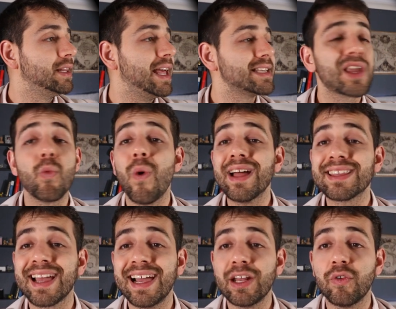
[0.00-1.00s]
They ask
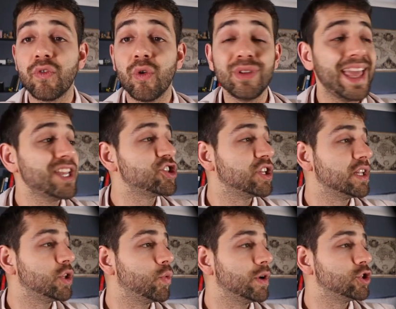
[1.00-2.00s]
what kind of connection
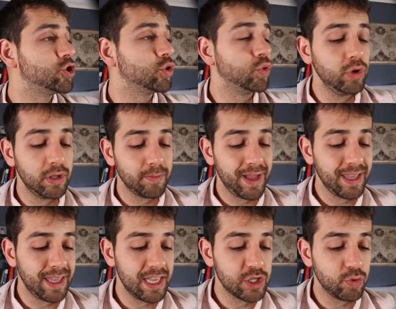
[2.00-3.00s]
that you want to do. In my
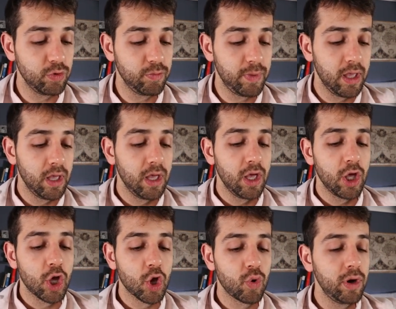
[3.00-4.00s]
case, it will be
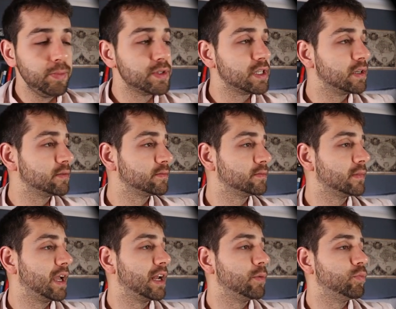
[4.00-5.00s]
Crypt,
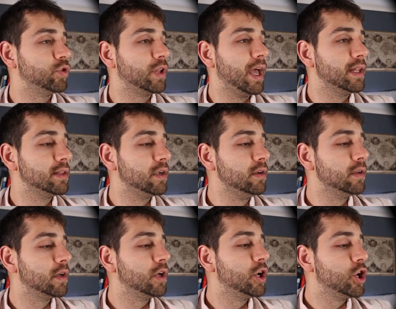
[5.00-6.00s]
and I put enter.
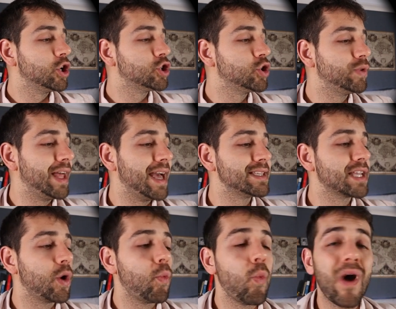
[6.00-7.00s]
So they
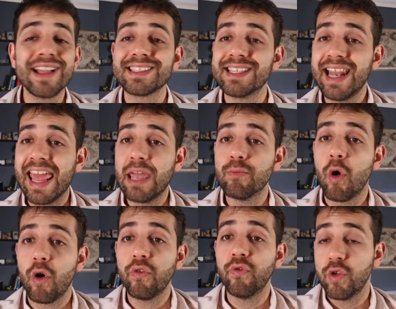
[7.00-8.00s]
ask what's the name
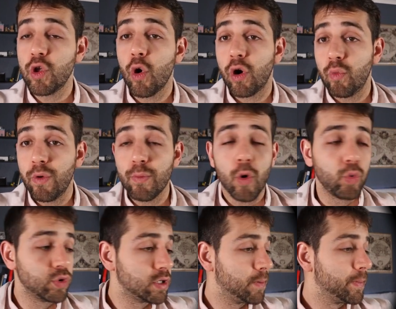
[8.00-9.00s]
of your
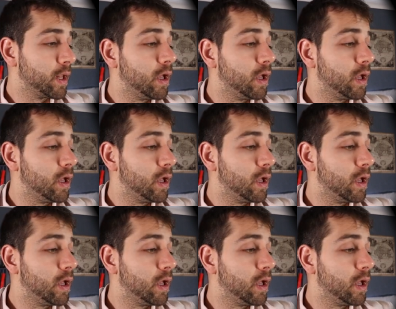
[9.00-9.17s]
remote.